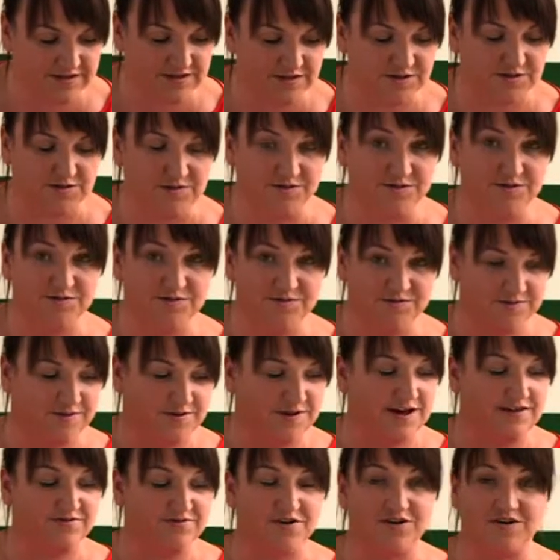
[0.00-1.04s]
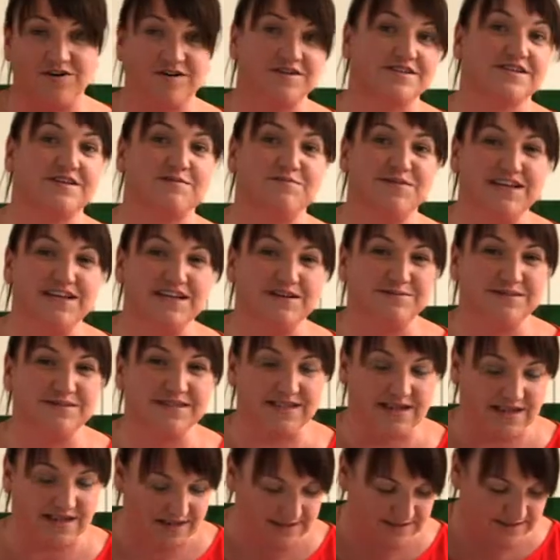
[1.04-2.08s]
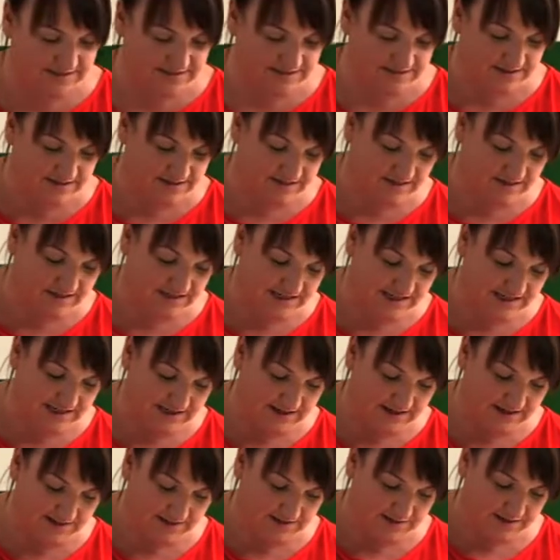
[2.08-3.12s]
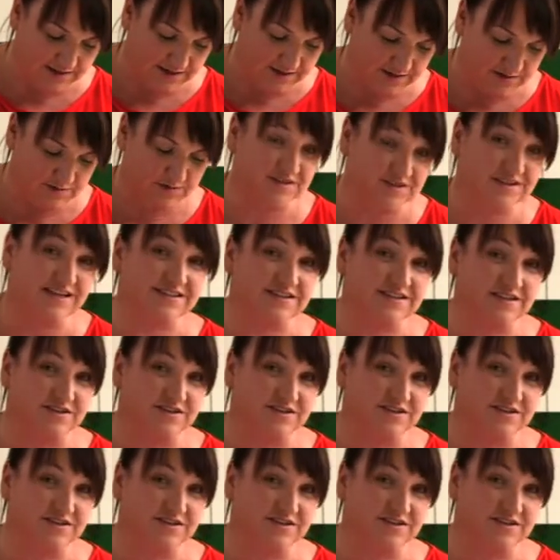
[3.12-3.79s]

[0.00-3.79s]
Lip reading: So I've got a medium-sized chilli, which